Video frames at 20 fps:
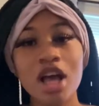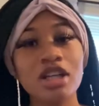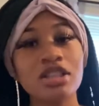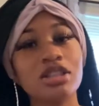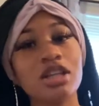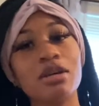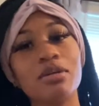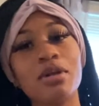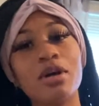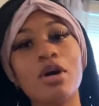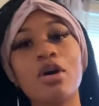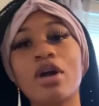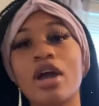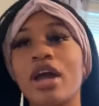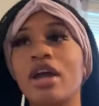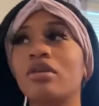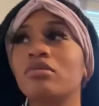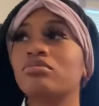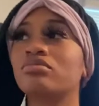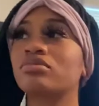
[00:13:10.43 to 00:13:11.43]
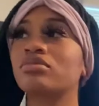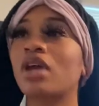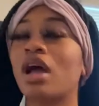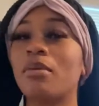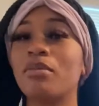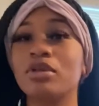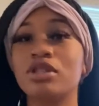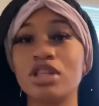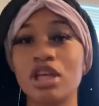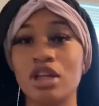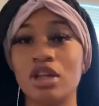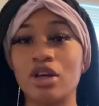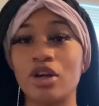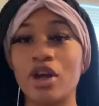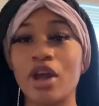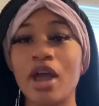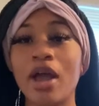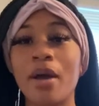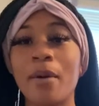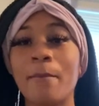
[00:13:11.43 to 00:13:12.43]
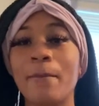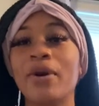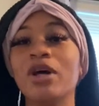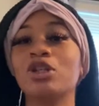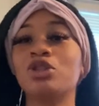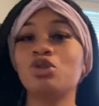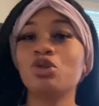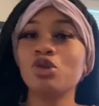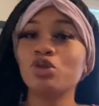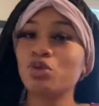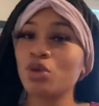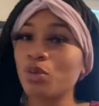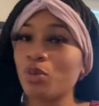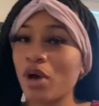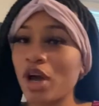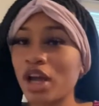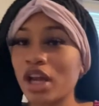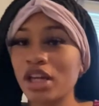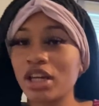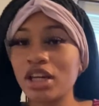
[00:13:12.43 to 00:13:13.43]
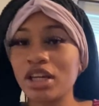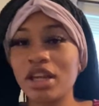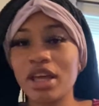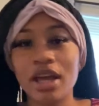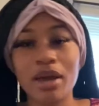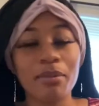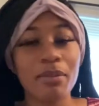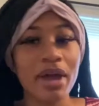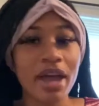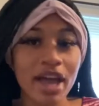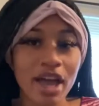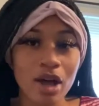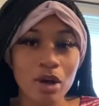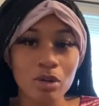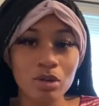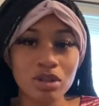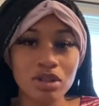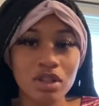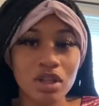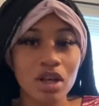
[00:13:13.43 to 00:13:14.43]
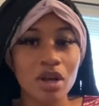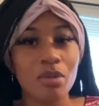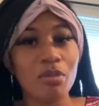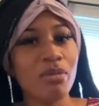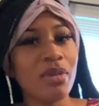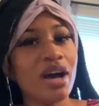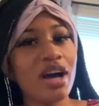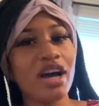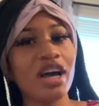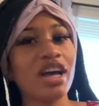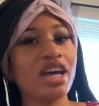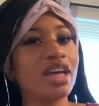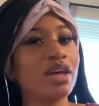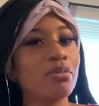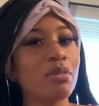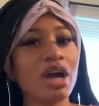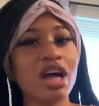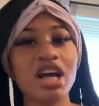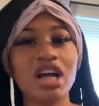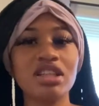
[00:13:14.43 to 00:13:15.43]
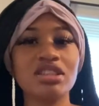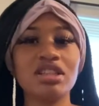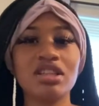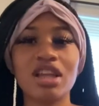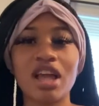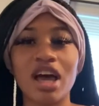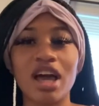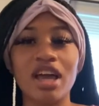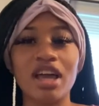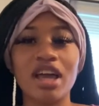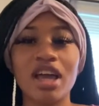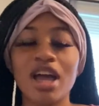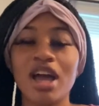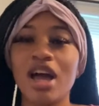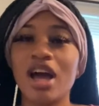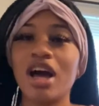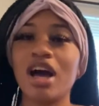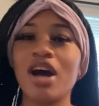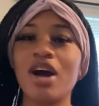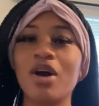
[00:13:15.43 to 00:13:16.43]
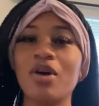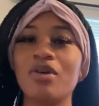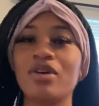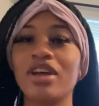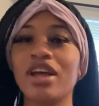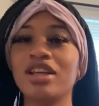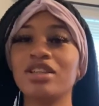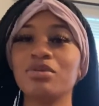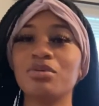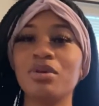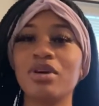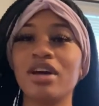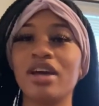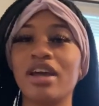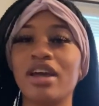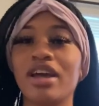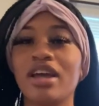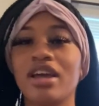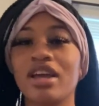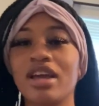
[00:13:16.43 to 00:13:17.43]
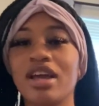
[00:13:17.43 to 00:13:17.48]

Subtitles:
So I'm like, okay, I'm gonna tell her. But as soon as we walk in the damn house, my cousin like, oh, guess what?